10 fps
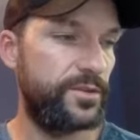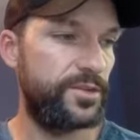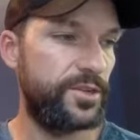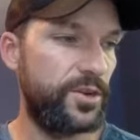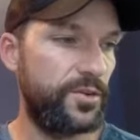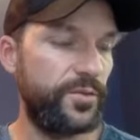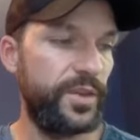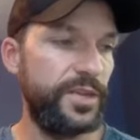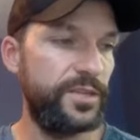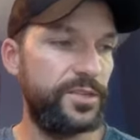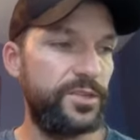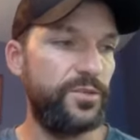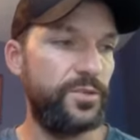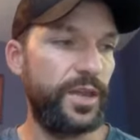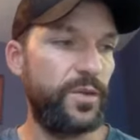dove
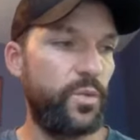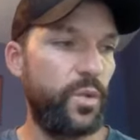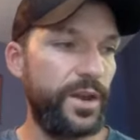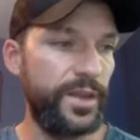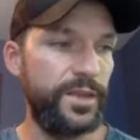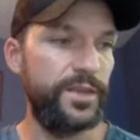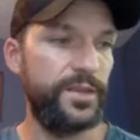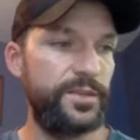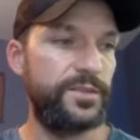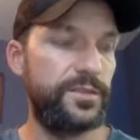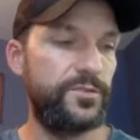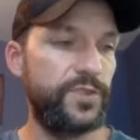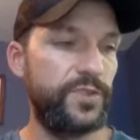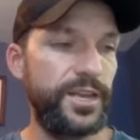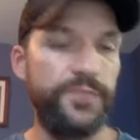into like what is,
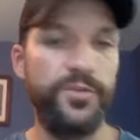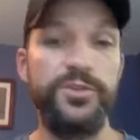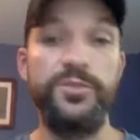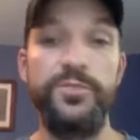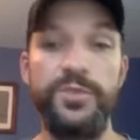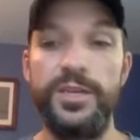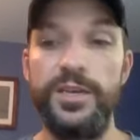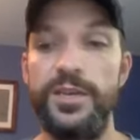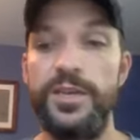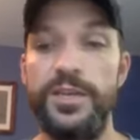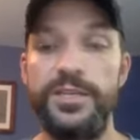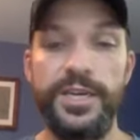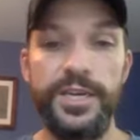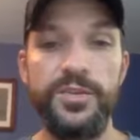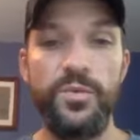trying to get folks to really
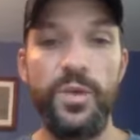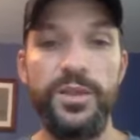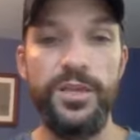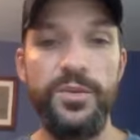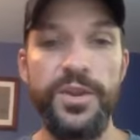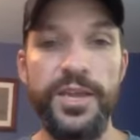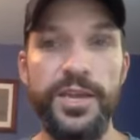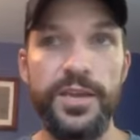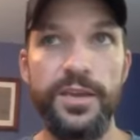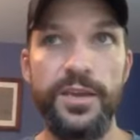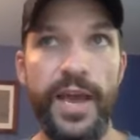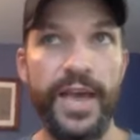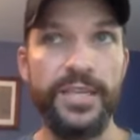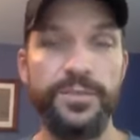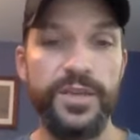dig into what the unique
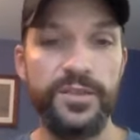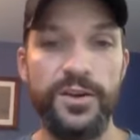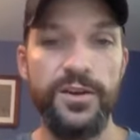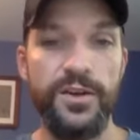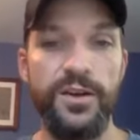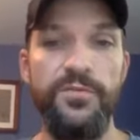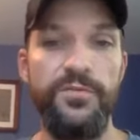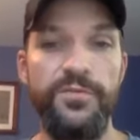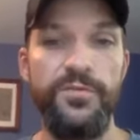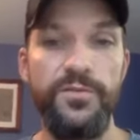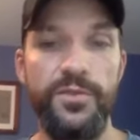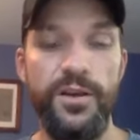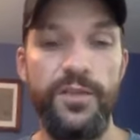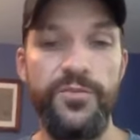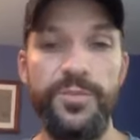aspects are of
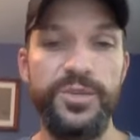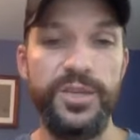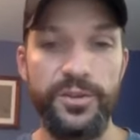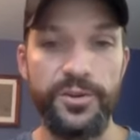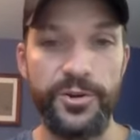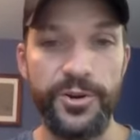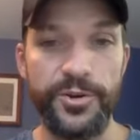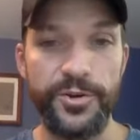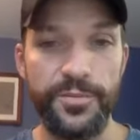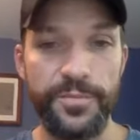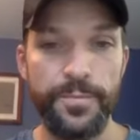your particular learner group,